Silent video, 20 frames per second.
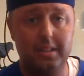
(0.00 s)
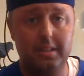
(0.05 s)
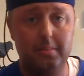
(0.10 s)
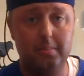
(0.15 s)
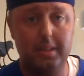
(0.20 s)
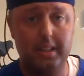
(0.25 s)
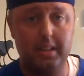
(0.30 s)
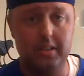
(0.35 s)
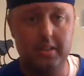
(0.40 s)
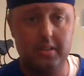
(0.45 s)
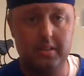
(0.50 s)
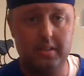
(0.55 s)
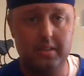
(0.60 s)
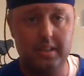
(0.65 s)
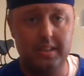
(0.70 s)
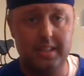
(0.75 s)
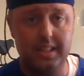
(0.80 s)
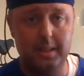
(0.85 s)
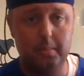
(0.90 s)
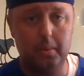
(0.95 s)
because the
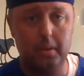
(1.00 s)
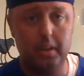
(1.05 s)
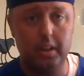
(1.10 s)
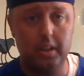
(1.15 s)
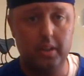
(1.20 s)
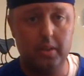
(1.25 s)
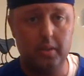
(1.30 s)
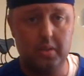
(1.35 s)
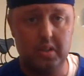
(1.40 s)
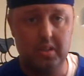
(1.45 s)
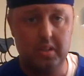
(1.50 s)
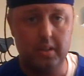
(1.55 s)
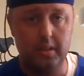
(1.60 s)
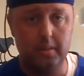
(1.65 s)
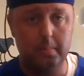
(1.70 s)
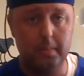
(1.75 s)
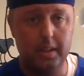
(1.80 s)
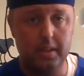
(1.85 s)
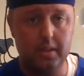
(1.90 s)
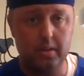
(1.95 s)
deeper it goes into the
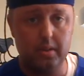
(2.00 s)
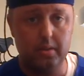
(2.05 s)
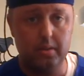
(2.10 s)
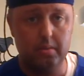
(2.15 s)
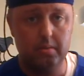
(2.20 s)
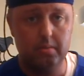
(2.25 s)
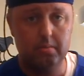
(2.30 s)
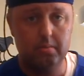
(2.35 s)
muscle,